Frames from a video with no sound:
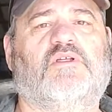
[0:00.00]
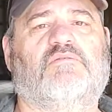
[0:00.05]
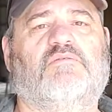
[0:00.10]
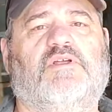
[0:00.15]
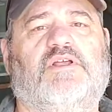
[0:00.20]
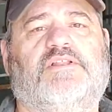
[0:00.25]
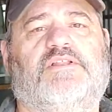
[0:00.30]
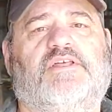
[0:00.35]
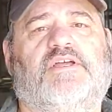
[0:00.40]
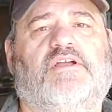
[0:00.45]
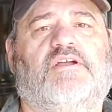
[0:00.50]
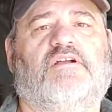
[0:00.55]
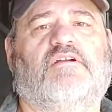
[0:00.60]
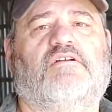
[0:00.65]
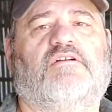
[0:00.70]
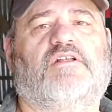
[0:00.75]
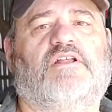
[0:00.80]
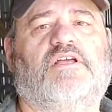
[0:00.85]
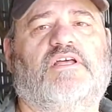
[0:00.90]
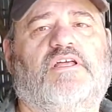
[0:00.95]
right there,
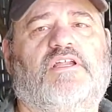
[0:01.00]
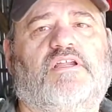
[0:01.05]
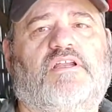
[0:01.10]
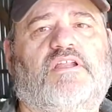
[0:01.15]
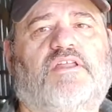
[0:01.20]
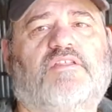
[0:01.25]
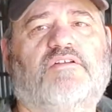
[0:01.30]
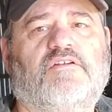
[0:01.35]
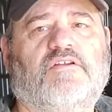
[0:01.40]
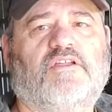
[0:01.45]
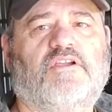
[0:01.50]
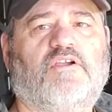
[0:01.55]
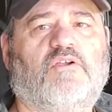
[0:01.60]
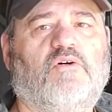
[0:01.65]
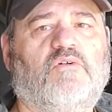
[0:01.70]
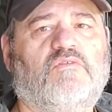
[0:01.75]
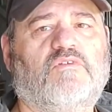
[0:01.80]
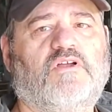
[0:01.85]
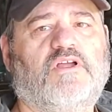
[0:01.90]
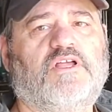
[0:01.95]
and I got another little
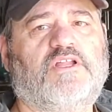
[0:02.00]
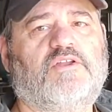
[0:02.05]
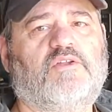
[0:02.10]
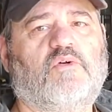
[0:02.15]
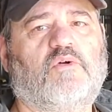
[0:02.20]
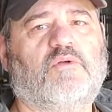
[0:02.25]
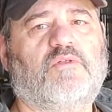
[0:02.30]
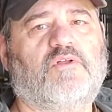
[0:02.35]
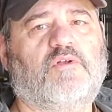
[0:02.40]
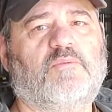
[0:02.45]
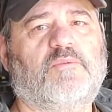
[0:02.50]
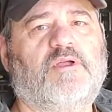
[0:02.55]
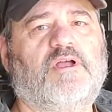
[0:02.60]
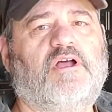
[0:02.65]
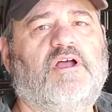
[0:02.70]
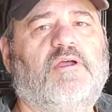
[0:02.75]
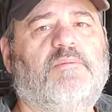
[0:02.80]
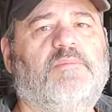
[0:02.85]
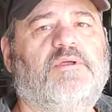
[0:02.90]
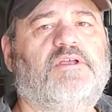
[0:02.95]
overhead door there
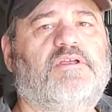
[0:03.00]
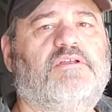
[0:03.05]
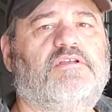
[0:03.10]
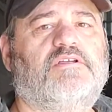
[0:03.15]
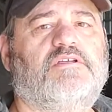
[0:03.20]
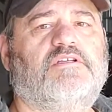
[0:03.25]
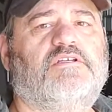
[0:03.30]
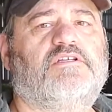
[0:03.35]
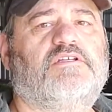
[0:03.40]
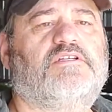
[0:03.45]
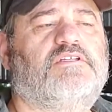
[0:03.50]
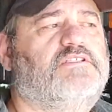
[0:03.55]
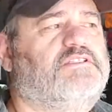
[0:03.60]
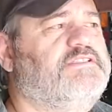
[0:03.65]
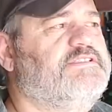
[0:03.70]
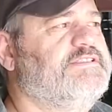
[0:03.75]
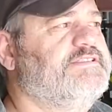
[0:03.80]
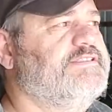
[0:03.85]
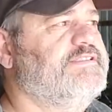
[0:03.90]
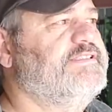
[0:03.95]
behind me.
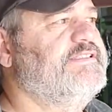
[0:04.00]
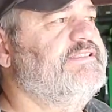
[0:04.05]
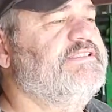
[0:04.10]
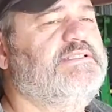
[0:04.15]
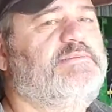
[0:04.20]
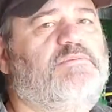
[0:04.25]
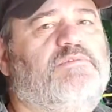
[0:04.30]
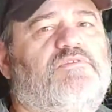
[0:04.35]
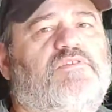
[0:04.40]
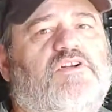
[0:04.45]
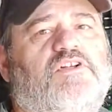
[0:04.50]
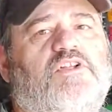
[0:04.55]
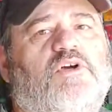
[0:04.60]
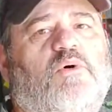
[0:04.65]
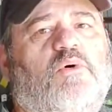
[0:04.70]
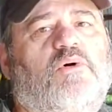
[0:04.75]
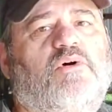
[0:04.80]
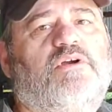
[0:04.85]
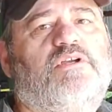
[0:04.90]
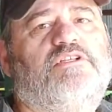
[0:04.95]
You see some of our
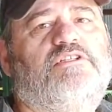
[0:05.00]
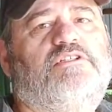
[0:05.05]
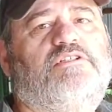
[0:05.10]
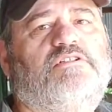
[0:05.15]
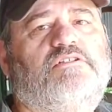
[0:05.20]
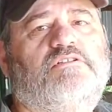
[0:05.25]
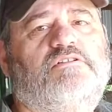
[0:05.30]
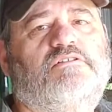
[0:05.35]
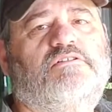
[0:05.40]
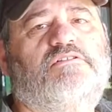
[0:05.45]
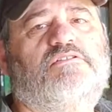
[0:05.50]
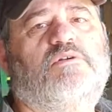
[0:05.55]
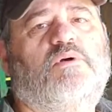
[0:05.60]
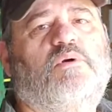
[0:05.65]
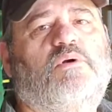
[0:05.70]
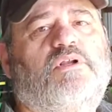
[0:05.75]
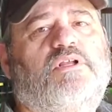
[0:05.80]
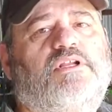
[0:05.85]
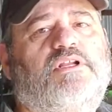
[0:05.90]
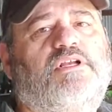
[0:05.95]
toys
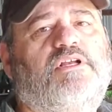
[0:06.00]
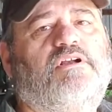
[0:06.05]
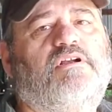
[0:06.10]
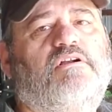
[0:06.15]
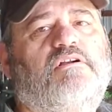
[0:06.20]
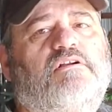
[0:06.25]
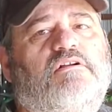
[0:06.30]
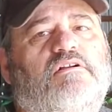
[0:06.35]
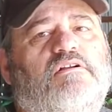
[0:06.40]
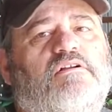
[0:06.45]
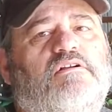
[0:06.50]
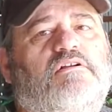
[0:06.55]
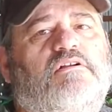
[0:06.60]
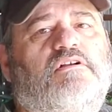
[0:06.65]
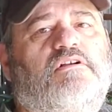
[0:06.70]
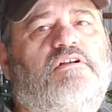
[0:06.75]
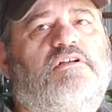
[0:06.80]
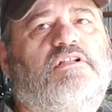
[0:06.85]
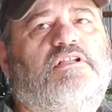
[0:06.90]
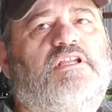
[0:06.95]
stored in here.
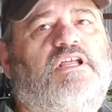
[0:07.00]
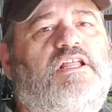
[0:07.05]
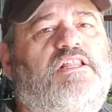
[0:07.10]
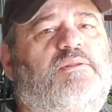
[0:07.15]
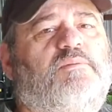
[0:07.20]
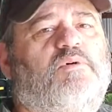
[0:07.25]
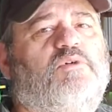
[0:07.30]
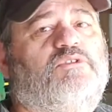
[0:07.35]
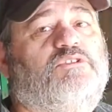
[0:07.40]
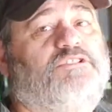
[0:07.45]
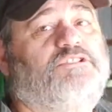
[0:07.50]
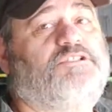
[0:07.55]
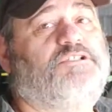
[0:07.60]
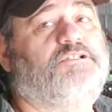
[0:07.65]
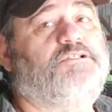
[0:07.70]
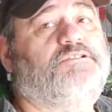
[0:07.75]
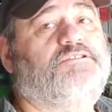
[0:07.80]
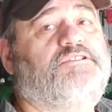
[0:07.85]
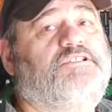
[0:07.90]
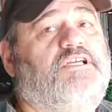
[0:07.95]
Not the most
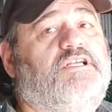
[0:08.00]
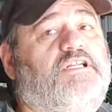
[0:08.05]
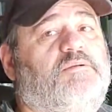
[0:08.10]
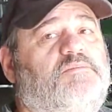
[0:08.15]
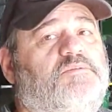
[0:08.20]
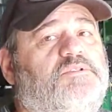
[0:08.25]
secure setup